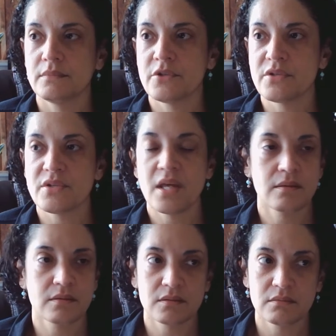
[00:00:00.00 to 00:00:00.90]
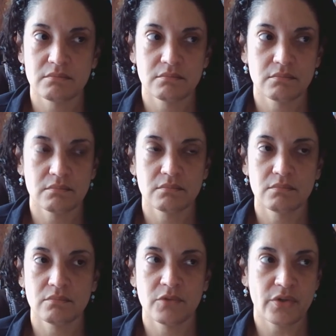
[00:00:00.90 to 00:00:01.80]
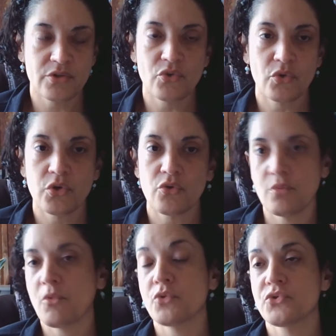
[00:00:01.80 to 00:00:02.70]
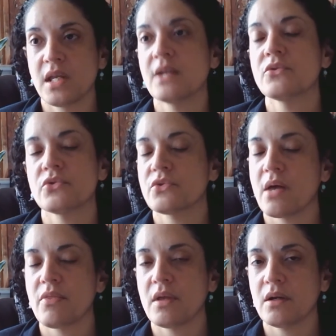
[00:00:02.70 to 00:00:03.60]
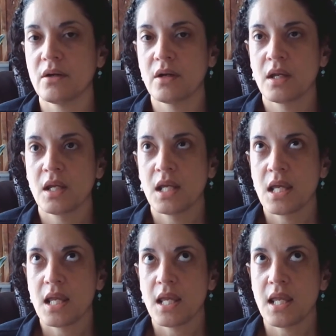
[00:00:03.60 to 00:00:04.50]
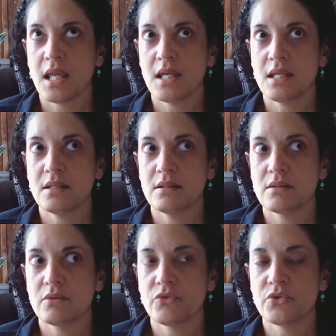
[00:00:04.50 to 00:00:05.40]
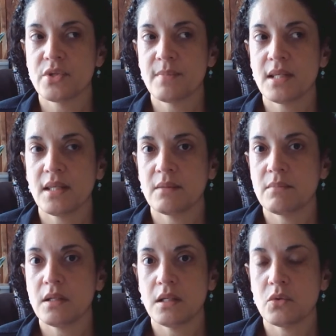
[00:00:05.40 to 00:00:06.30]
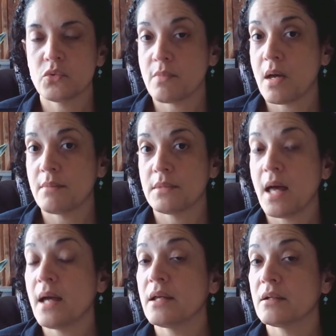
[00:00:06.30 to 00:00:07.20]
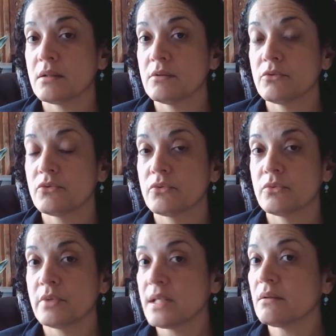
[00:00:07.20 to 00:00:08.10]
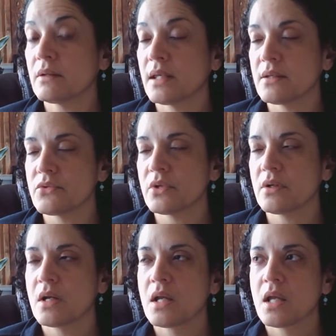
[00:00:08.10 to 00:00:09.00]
Just like there is no cure for most cancers out there. And for somebody like me, whose mom died of renal cancer,